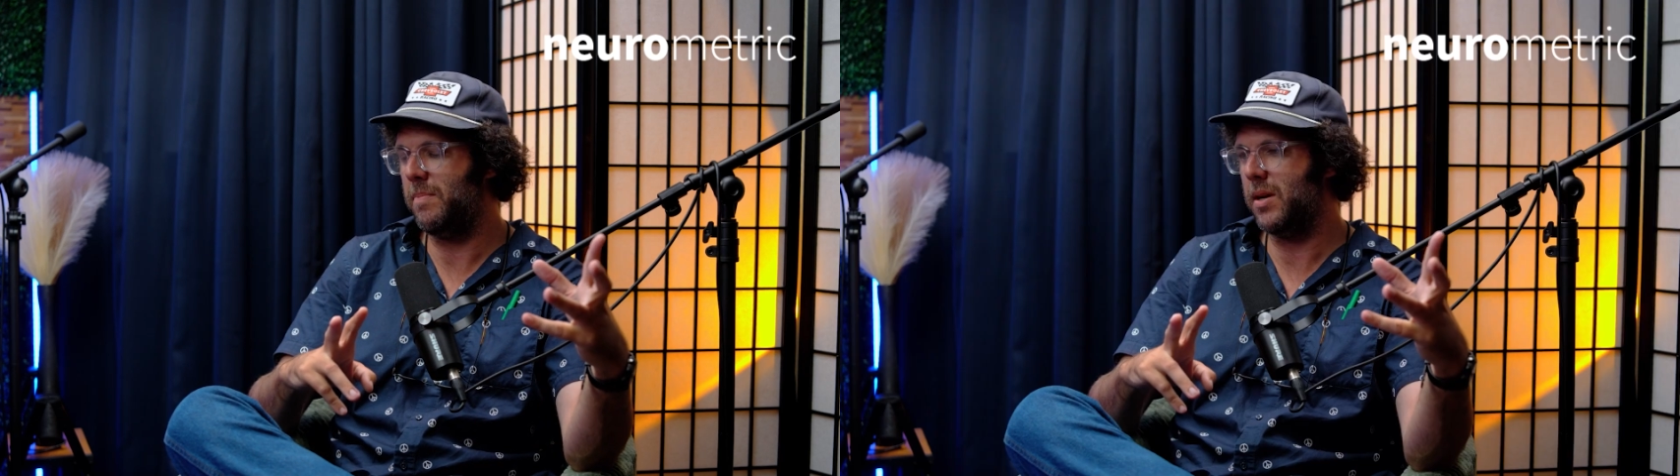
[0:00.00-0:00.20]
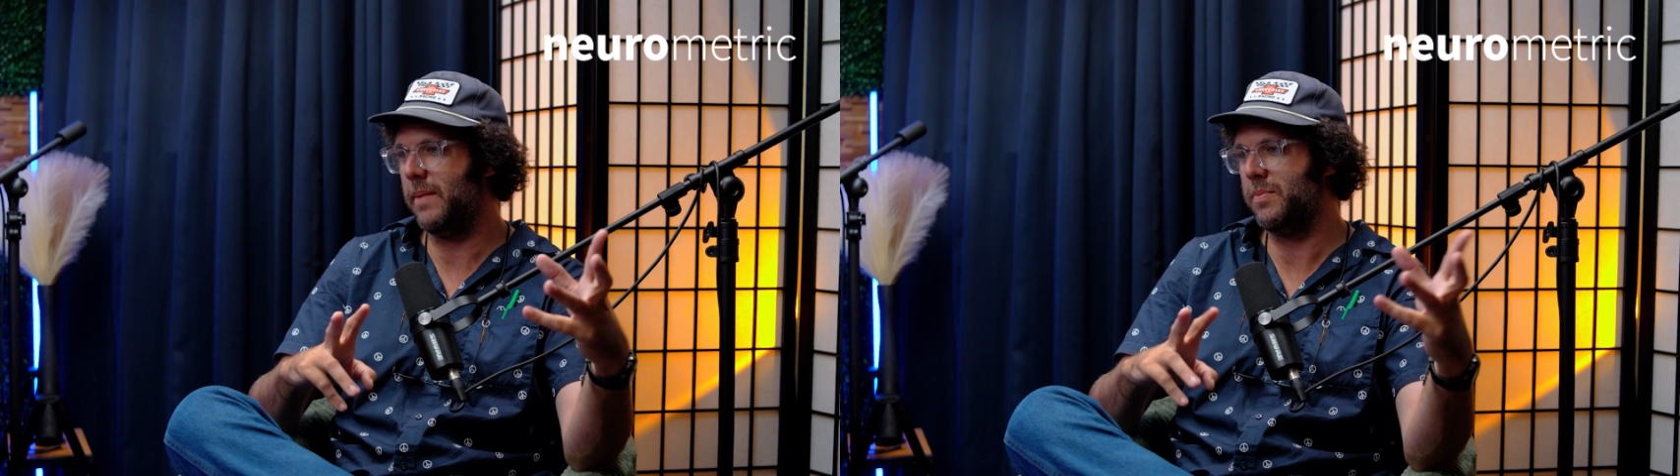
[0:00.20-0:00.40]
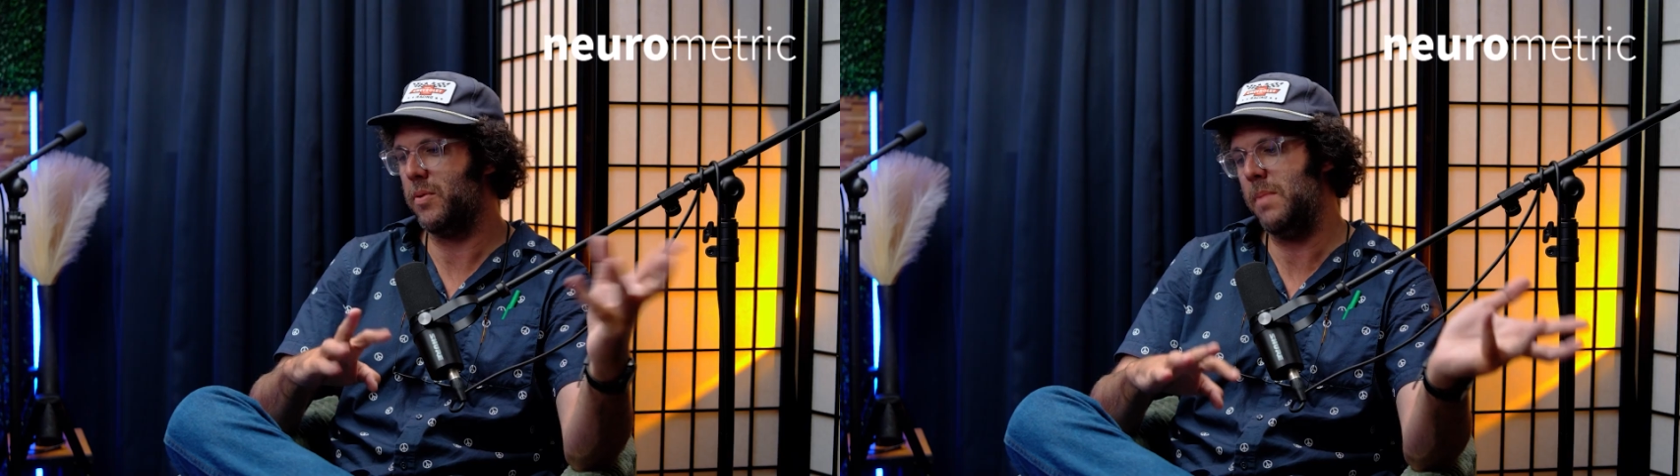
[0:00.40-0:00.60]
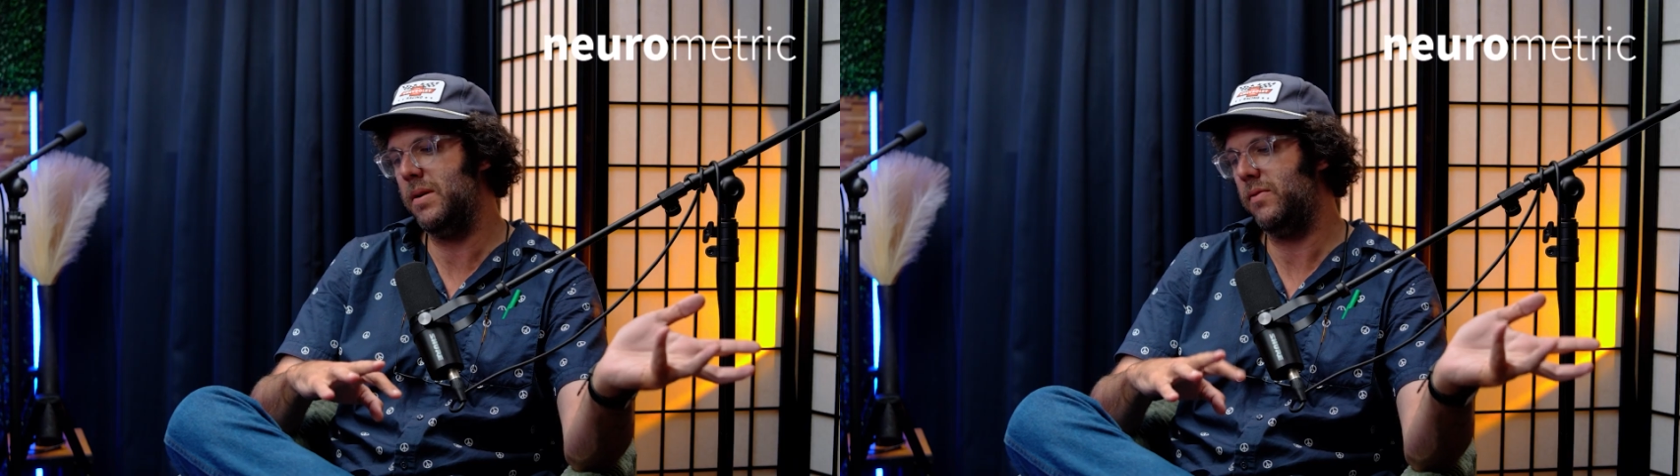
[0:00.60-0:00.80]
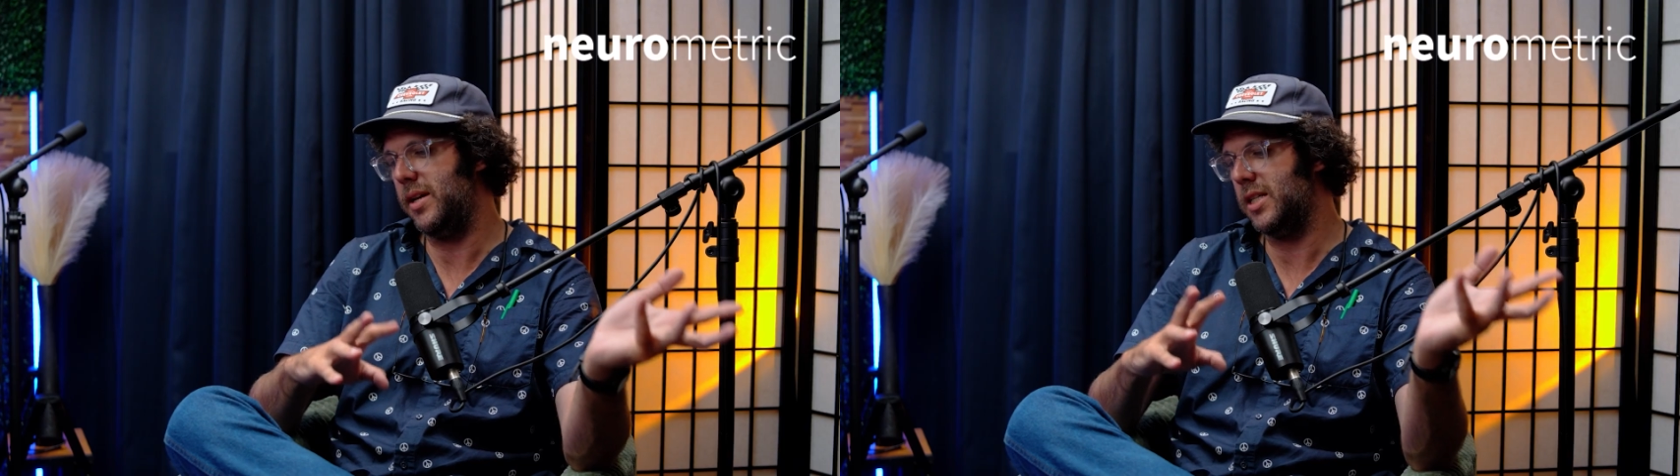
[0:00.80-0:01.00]
it becomes
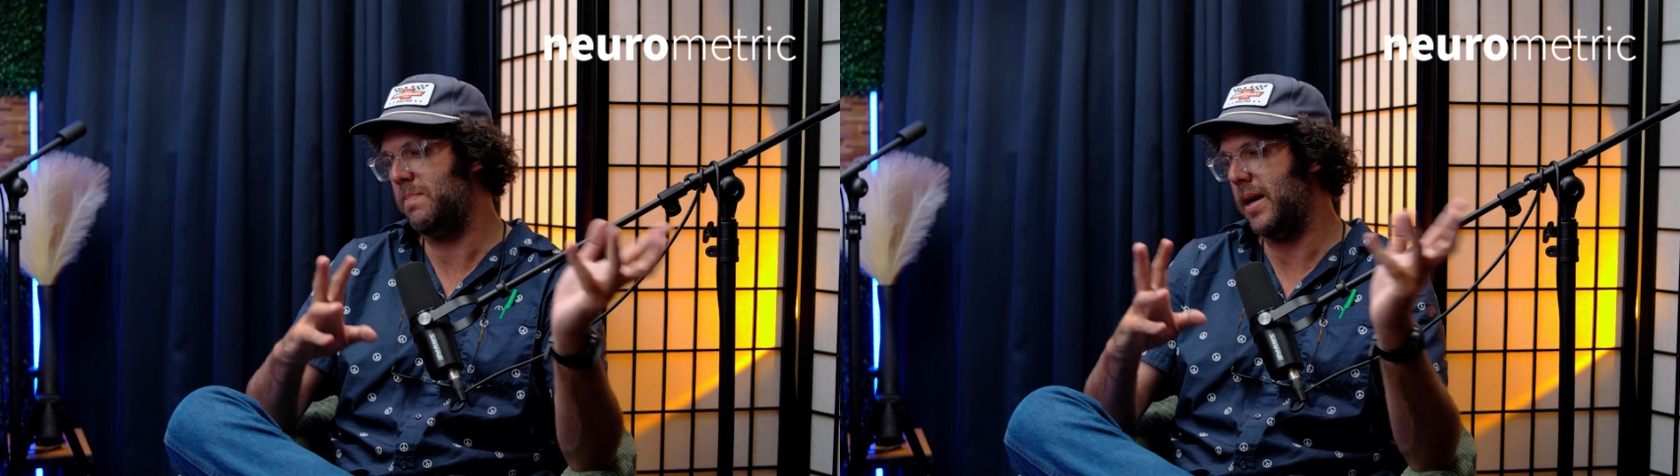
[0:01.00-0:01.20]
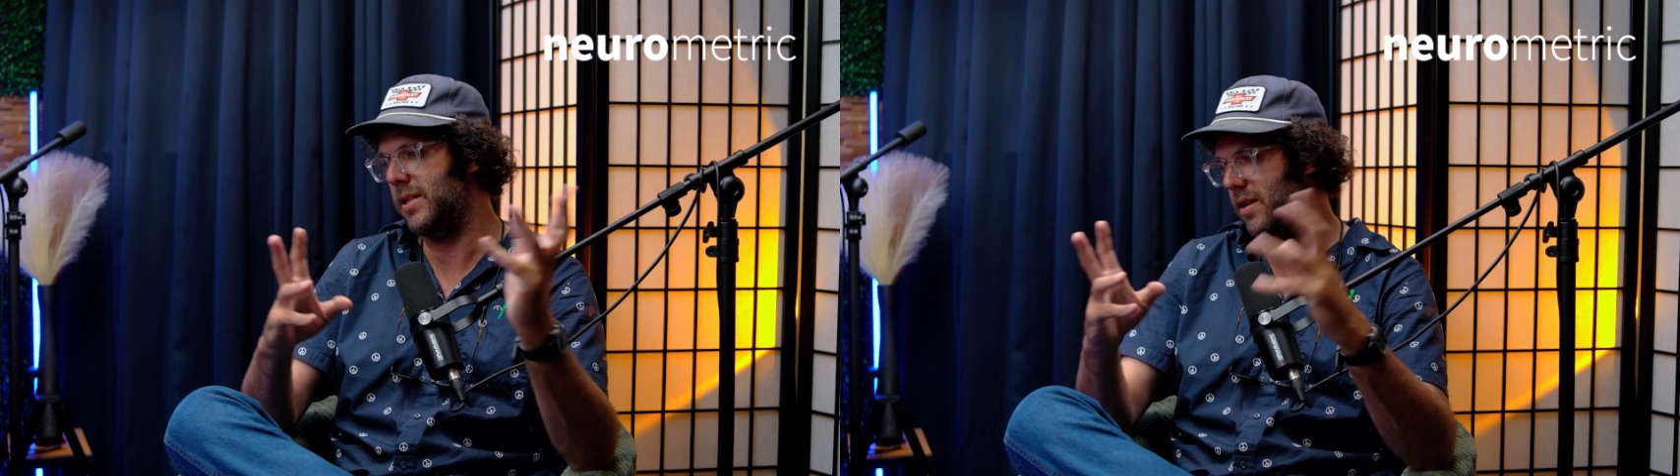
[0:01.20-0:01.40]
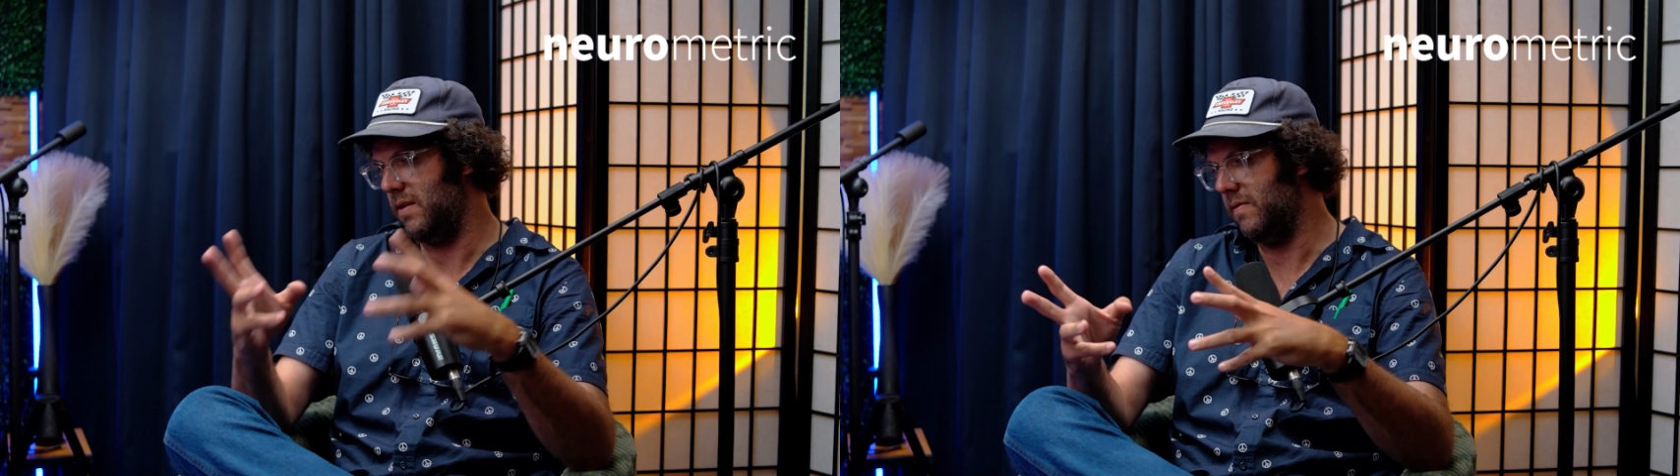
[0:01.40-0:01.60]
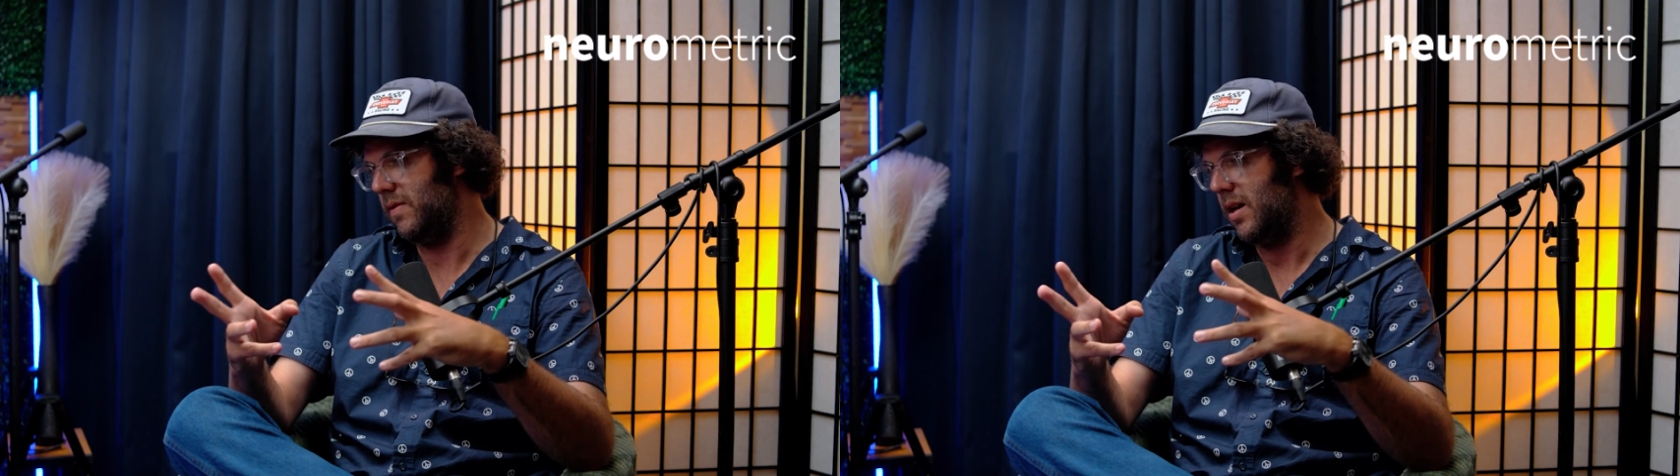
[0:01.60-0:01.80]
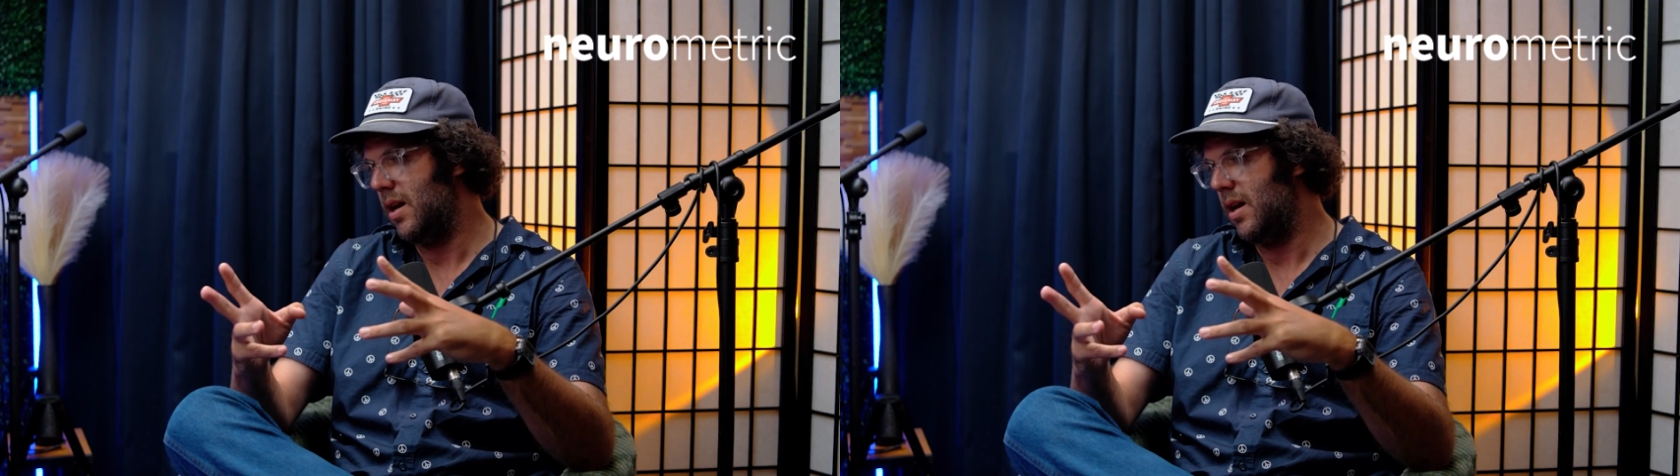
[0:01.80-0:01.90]
prohibitively expensive.